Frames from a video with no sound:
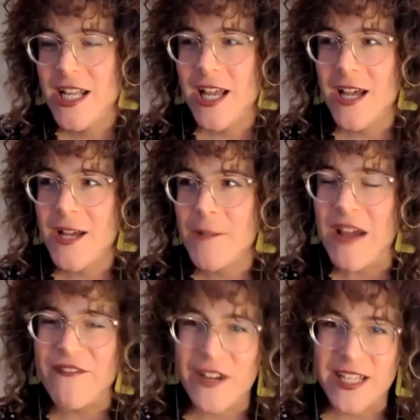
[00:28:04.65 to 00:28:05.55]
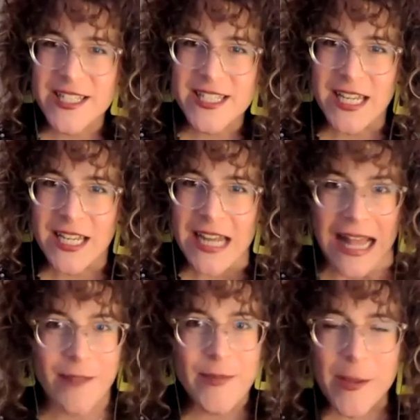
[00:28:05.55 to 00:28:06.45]
My friends in
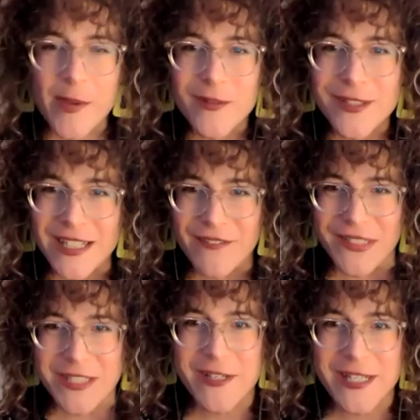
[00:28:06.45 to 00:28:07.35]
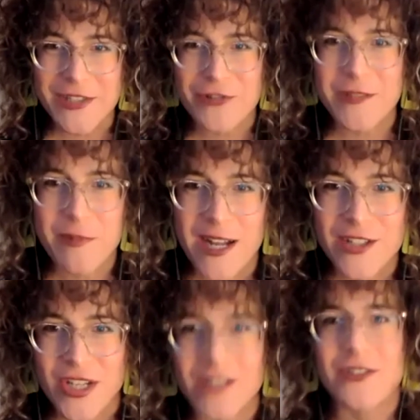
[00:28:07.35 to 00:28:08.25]
Alabama with the Invisible Histories
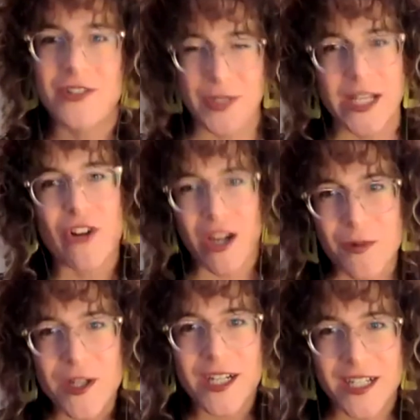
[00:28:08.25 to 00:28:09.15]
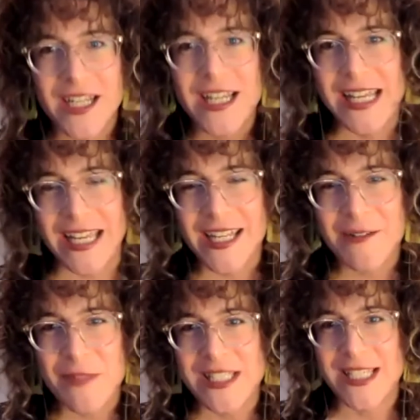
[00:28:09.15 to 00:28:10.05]
Project are doing great work in
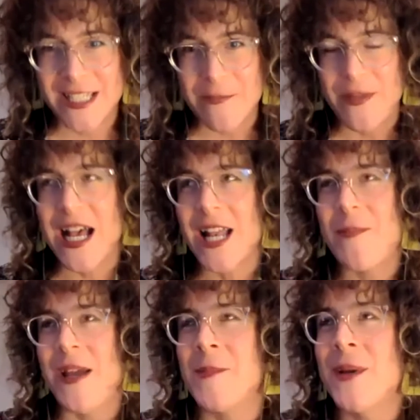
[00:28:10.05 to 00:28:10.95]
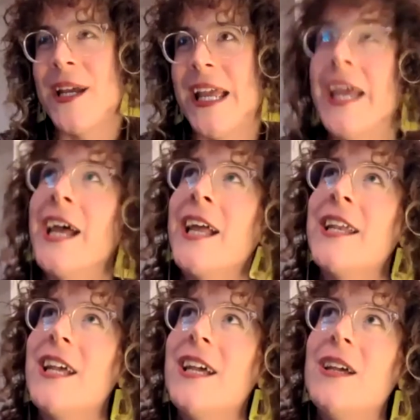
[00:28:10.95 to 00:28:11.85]
Mississippi, Alabama, and
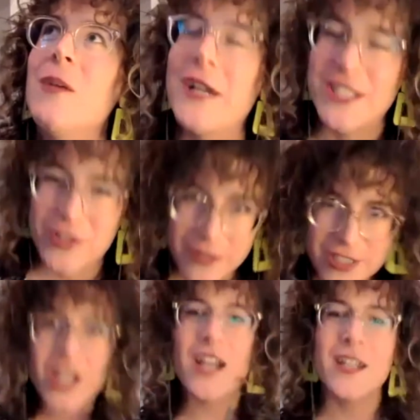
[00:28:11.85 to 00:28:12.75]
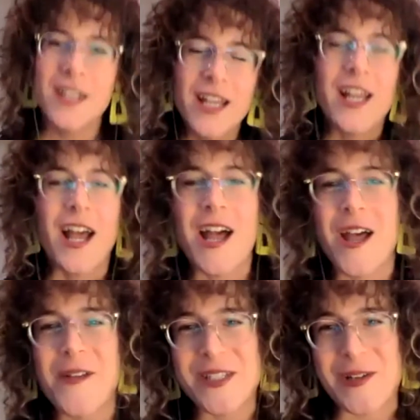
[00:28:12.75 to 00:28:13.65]
West Georgia.
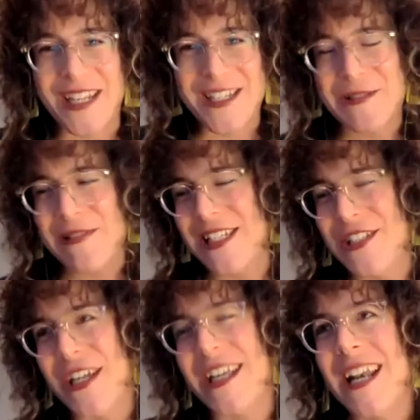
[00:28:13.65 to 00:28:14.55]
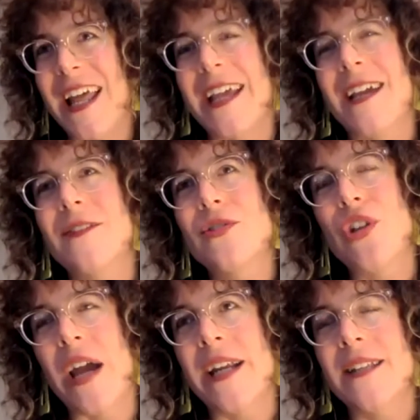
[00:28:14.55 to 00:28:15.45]
So in your region, like
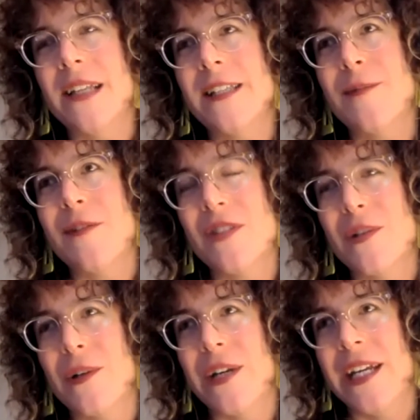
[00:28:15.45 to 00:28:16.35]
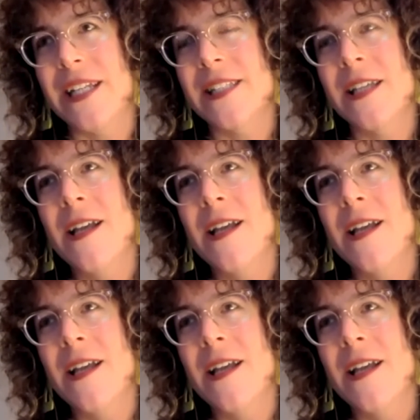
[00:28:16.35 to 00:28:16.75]
trying to tell some of those stories.